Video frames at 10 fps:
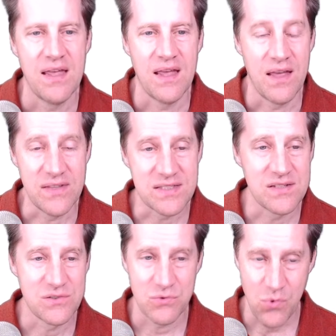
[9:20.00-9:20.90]
and this
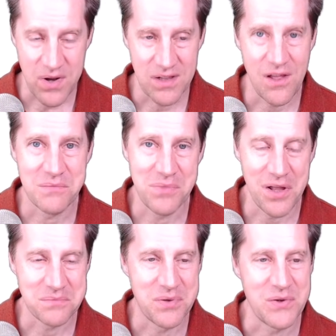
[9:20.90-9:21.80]
is quite a long
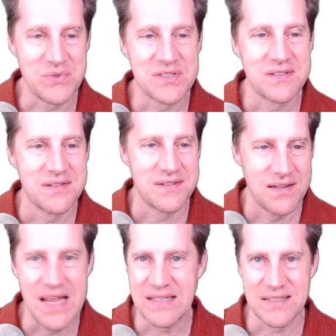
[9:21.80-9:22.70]
blog post.
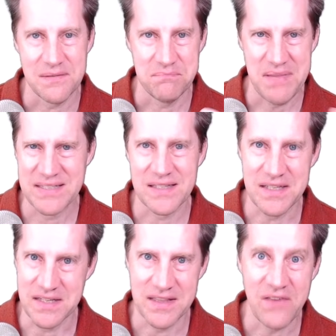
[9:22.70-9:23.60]
He has
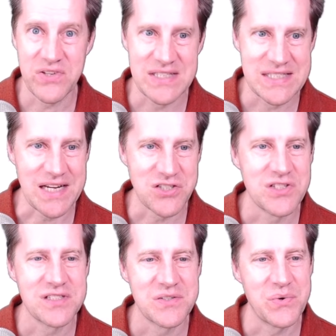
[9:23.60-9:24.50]
basically 11
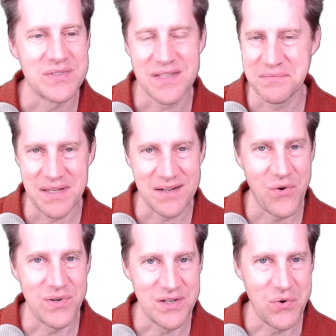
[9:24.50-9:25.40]
sections to it, so I'm not
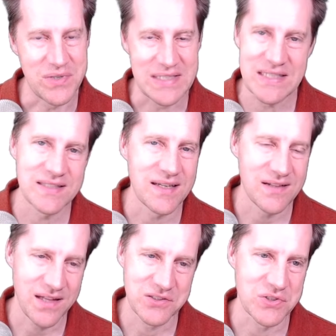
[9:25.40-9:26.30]
going to go into detail.
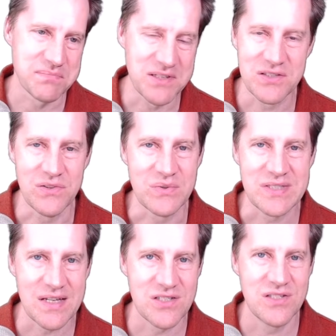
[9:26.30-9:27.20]
I'll just mention those
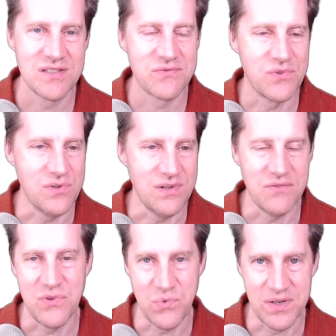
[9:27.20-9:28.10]
sections for
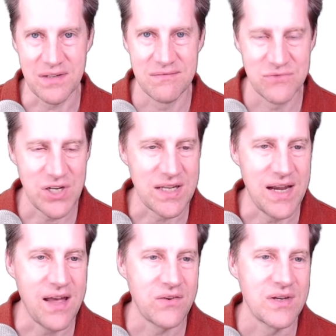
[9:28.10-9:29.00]
if you want to check it
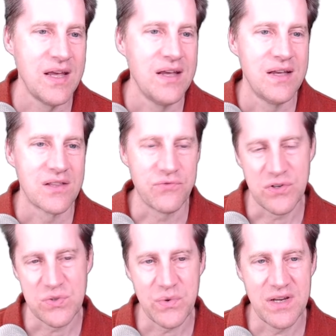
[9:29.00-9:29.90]
out. The
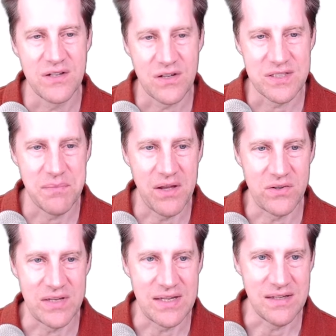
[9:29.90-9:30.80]
first one he talks
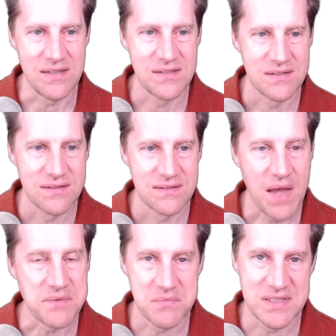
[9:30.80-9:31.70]
about is
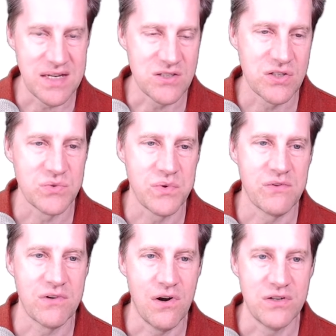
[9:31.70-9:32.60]
optimizations with
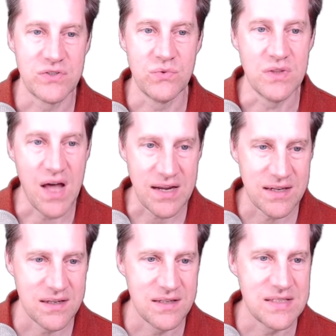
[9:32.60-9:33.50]
regard to lock
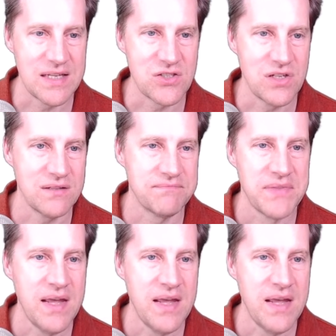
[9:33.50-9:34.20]
contention.